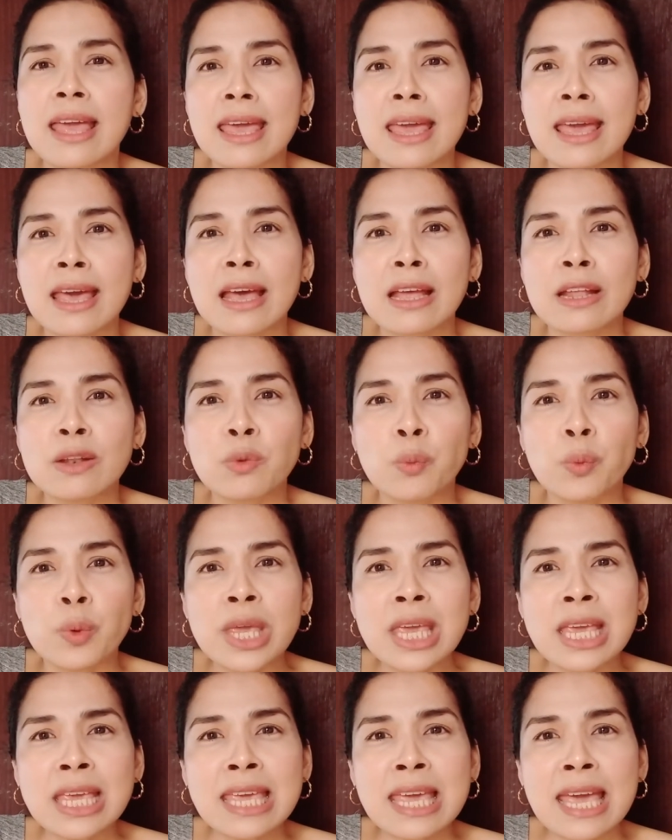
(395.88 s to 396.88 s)
and
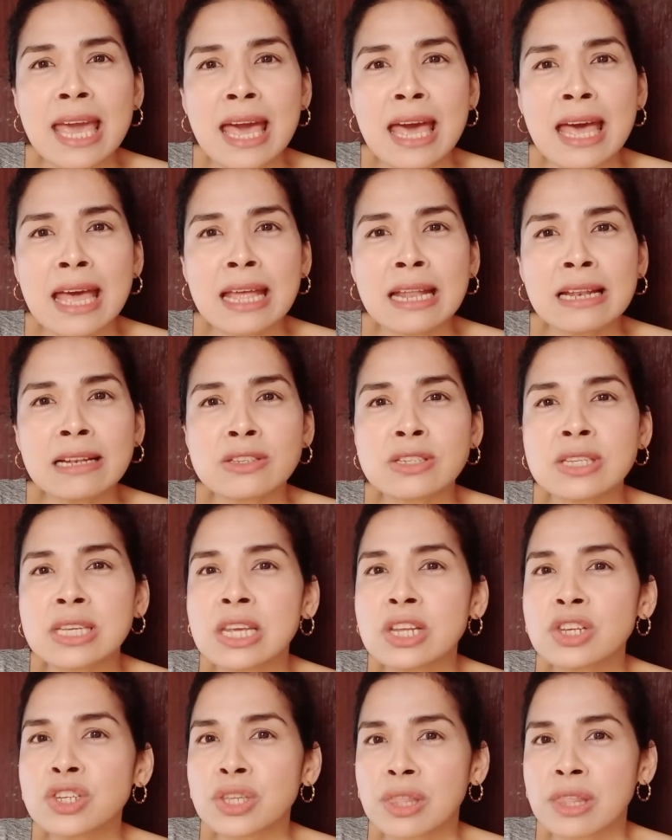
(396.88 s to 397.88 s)
we can
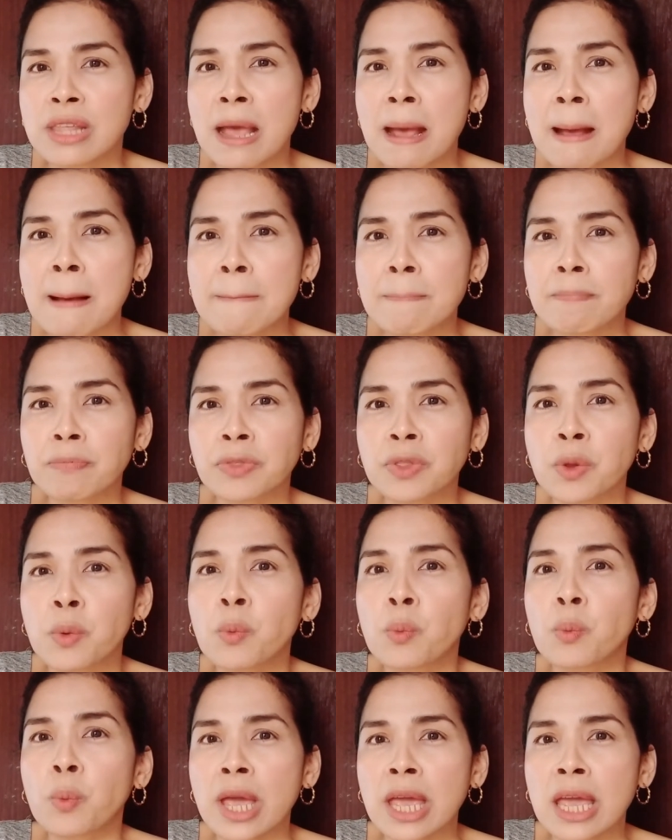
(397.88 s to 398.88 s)
teach them the
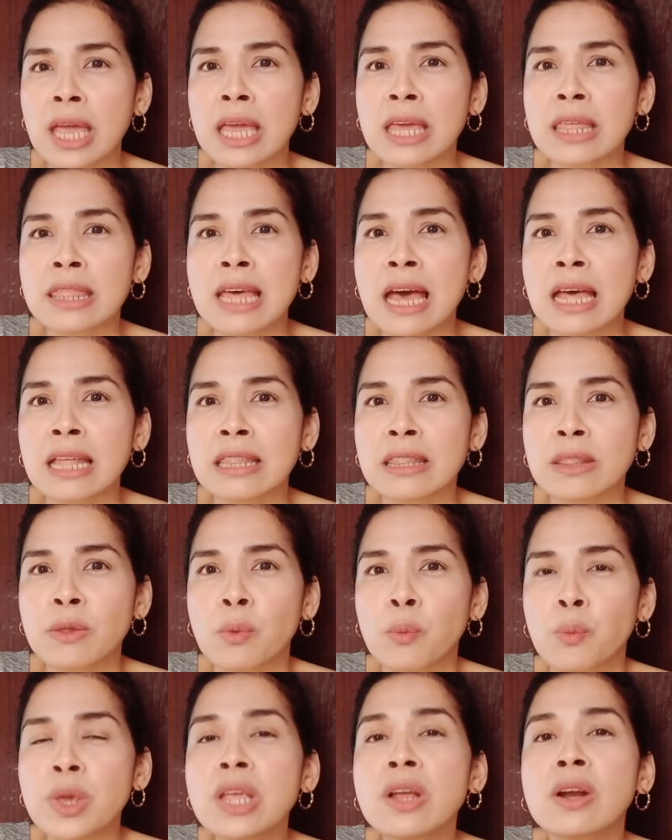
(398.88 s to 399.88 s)
way that
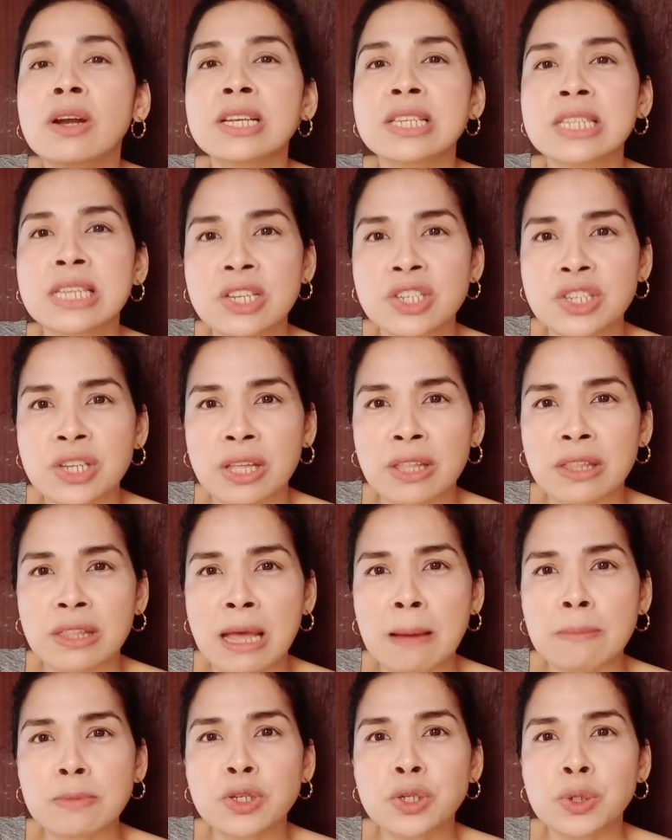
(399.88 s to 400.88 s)
we are teaching
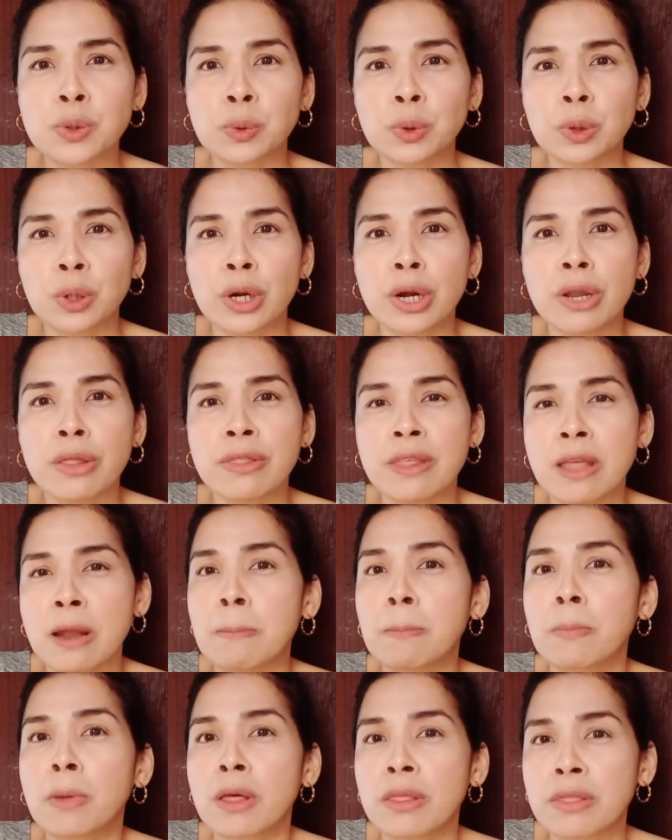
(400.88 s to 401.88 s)
them to learn
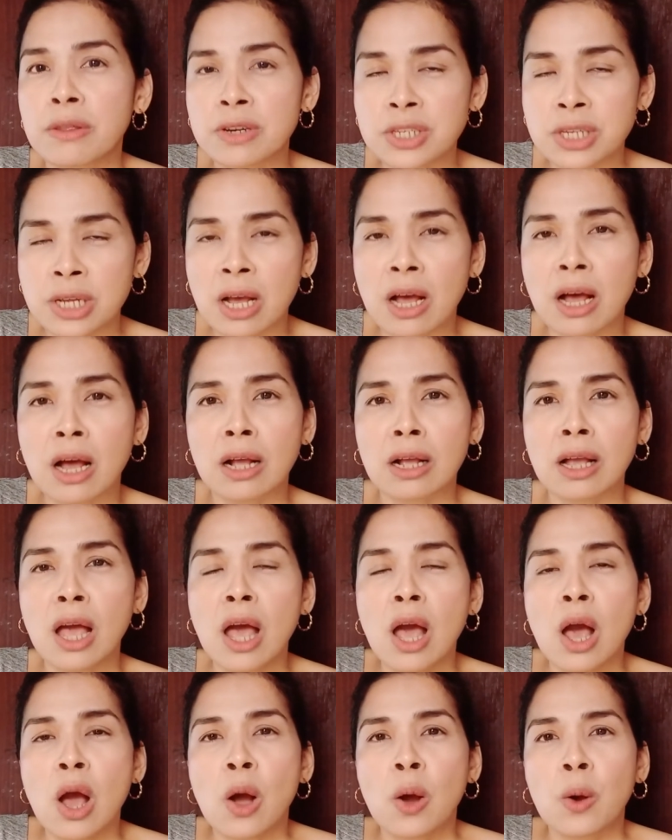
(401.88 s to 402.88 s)
their mother tongue
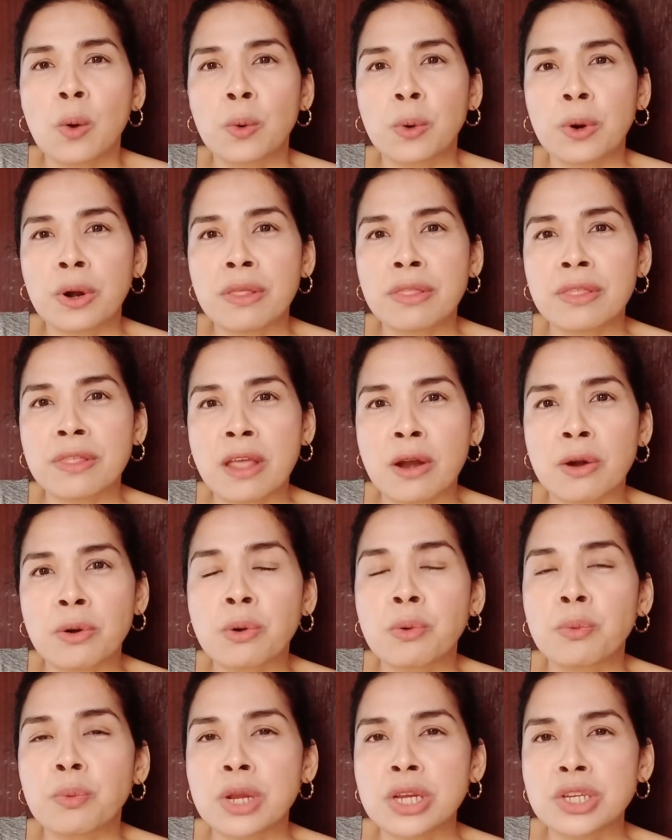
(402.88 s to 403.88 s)
or their
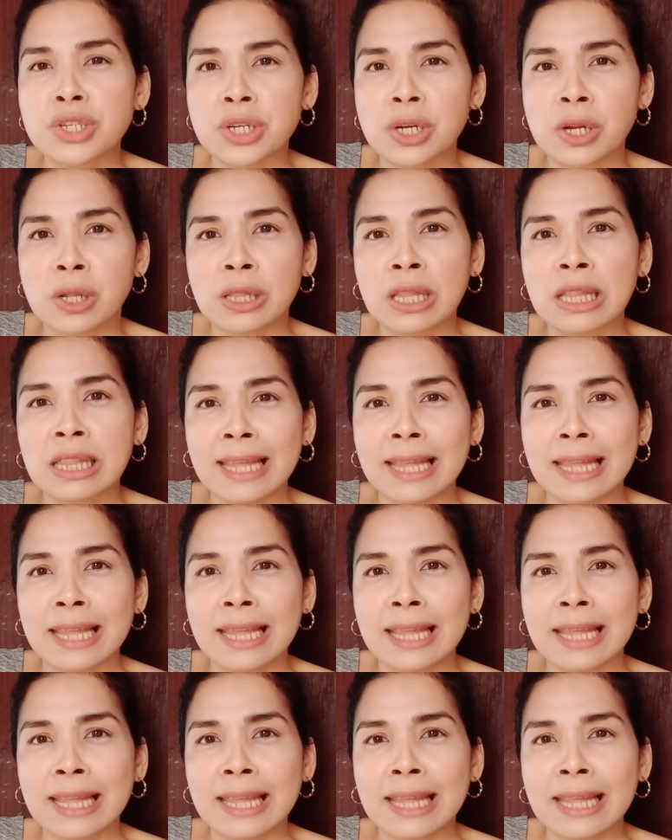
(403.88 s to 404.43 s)
original